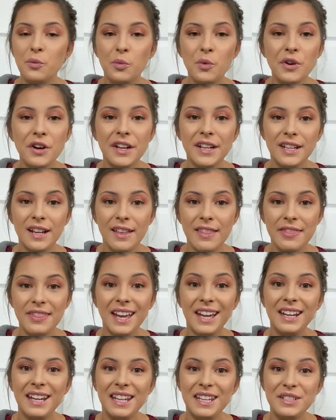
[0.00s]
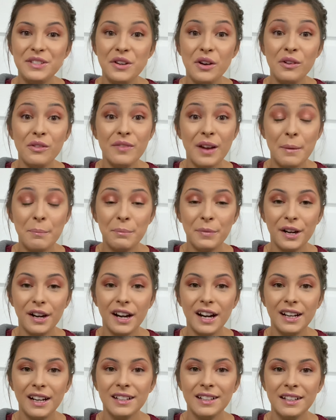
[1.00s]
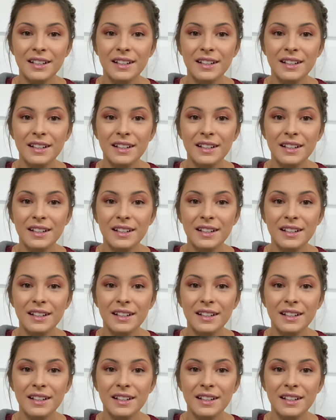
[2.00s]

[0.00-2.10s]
wood than in November.